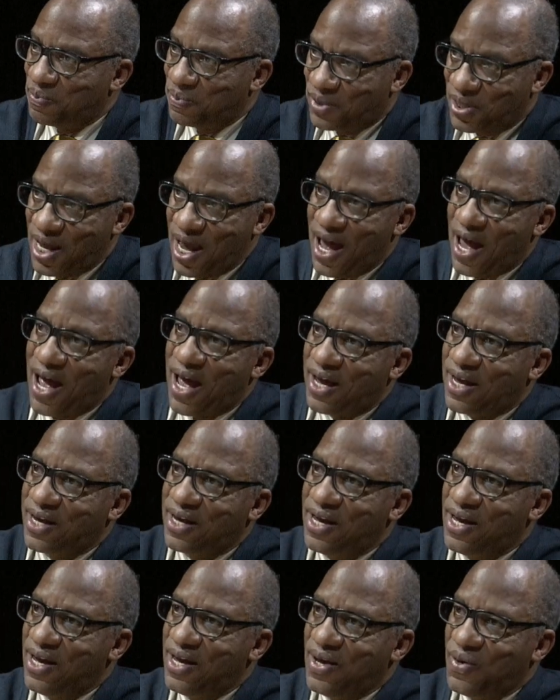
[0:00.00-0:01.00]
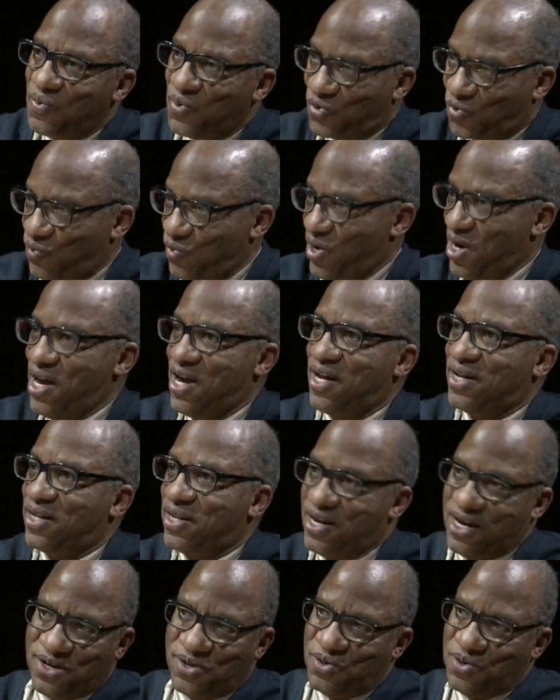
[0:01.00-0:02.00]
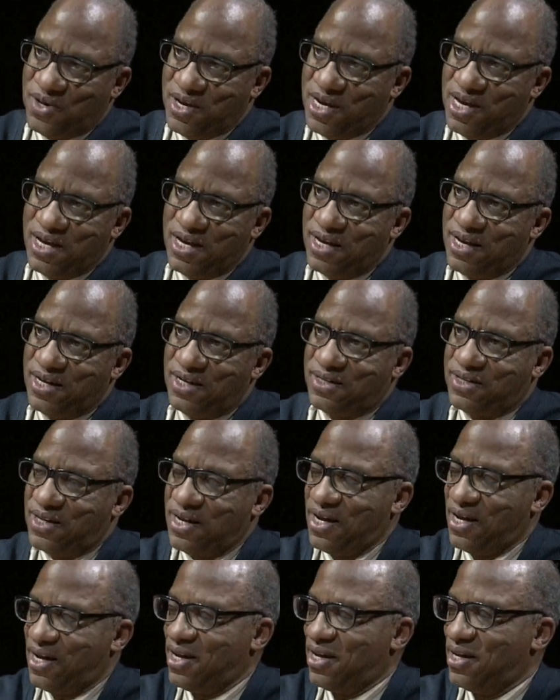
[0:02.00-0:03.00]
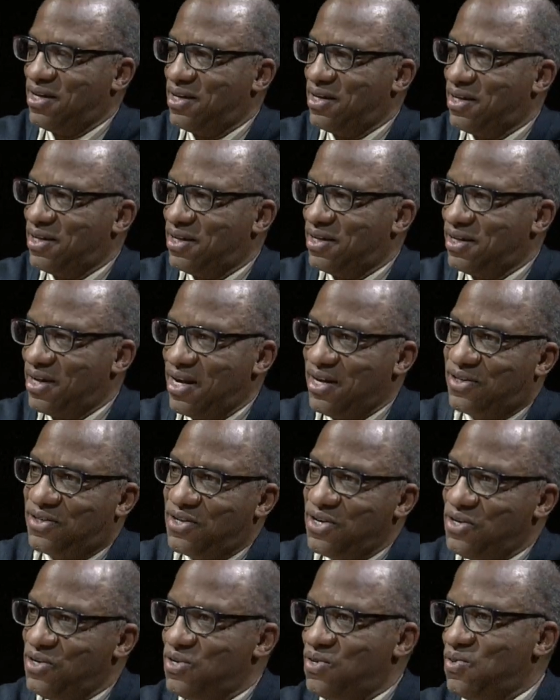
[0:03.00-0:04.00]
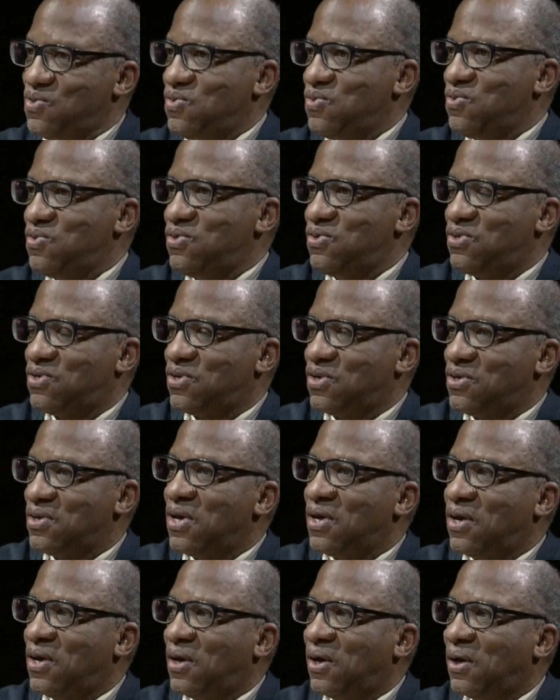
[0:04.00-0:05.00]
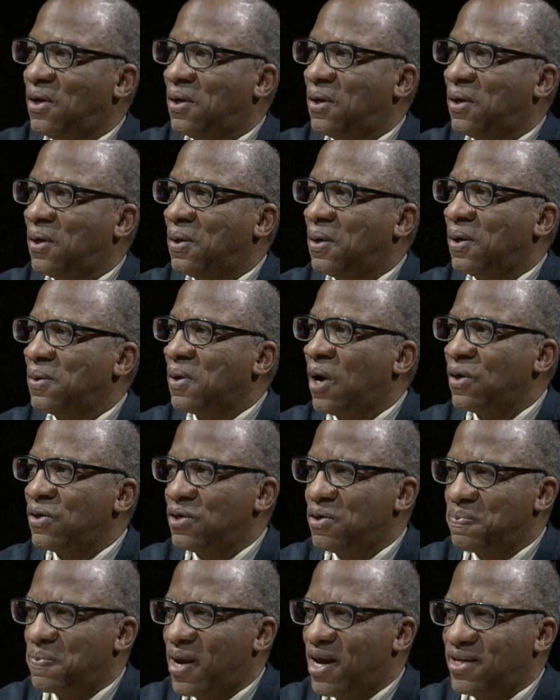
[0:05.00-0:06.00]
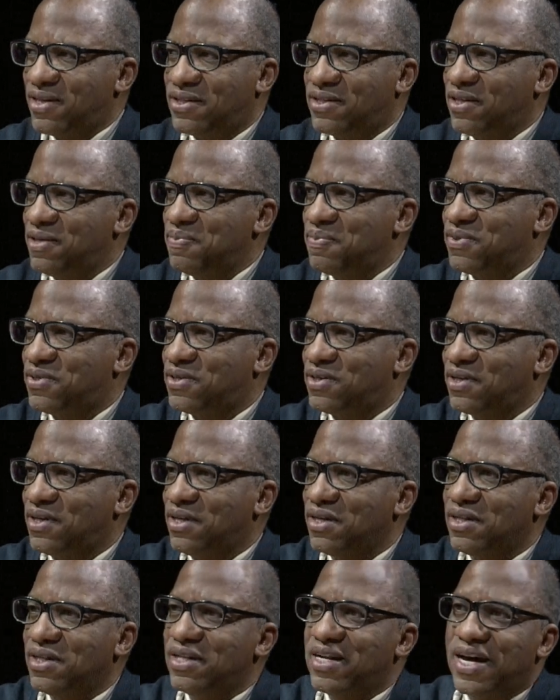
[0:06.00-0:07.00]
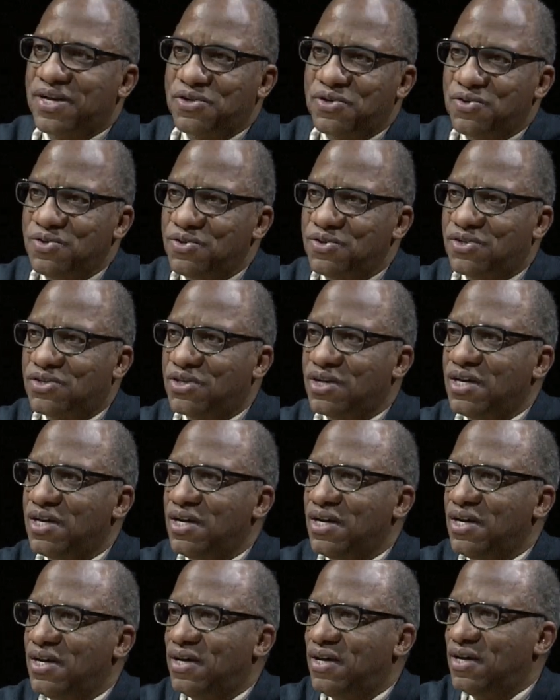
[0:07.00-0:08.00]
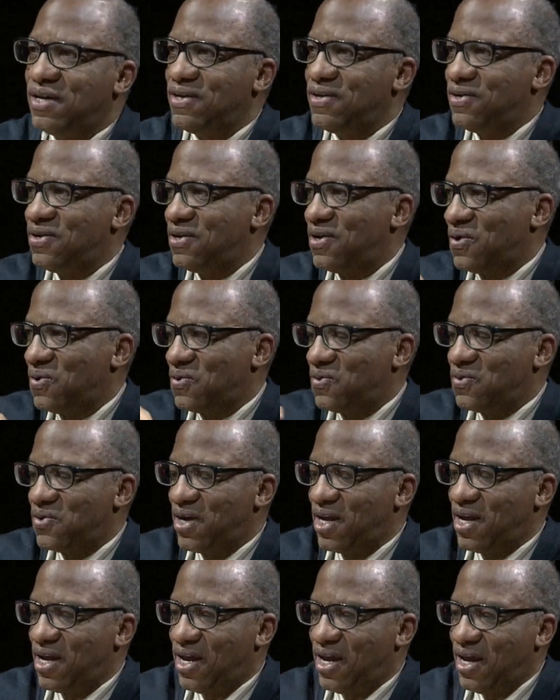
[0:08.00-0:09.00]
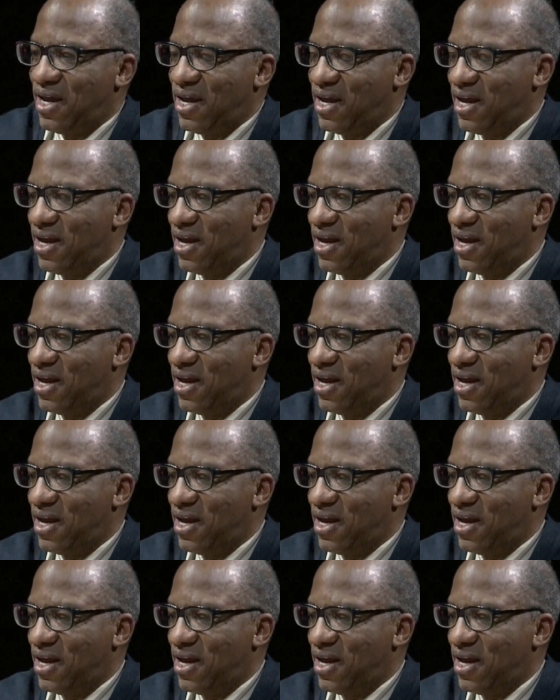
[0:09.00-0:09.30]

black with red lettering. It said Langston Hughes, Arna Bontemps, letters, you know. And